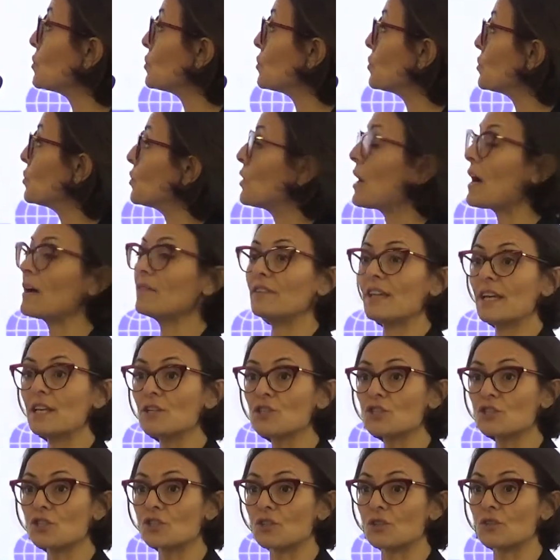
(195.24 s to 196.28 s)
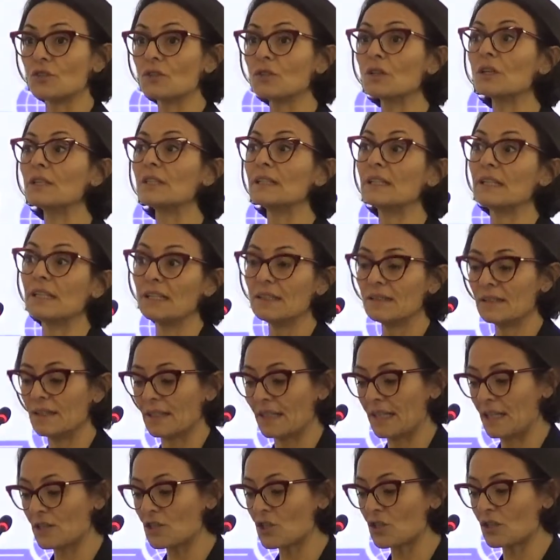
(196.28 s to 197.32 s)
uh, aviation, the
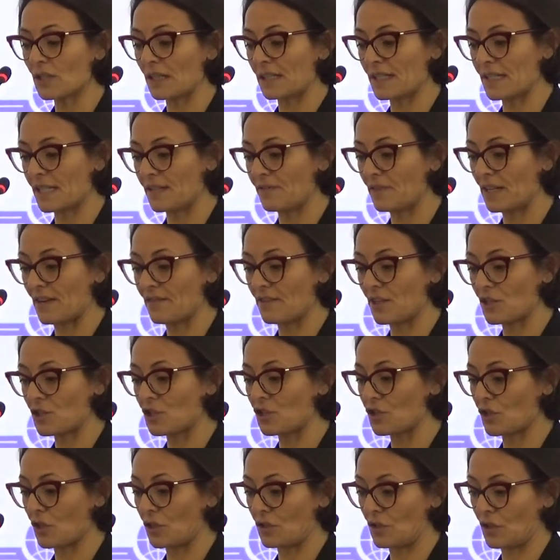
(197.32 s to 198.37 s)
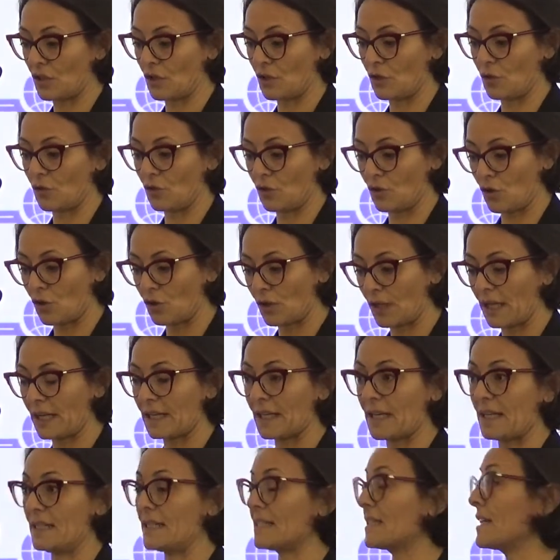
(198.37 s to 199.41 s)
International Civil Aviation uh,
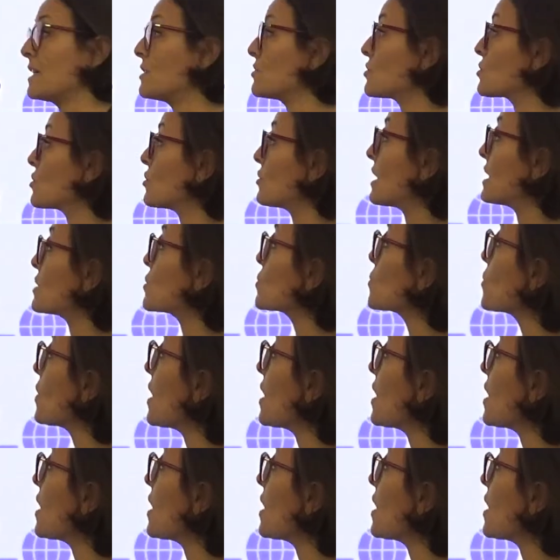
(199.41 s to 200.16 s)
Organization as